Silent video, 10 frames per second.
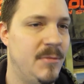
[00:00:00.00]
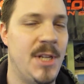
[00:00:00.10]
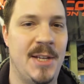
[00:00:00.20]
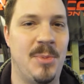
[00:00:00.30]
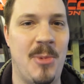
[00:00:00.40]

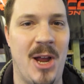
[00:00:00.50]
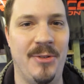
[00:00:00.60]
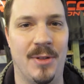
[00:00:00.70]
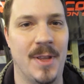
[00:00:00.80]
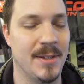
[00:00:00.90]
changed my
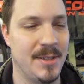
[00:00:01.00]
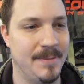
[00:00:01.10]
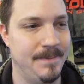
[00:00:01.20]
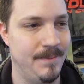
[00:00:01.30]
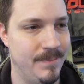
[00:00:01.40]
mind on this.
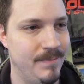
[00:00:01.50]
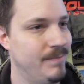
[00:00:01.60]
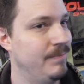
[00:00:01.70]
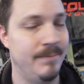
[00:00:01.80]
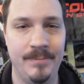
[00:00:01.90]

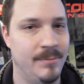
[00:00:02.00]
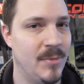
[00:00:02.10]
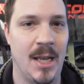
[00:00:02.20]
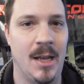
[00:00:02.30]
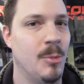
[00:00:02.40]

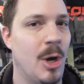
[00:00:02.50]
I'm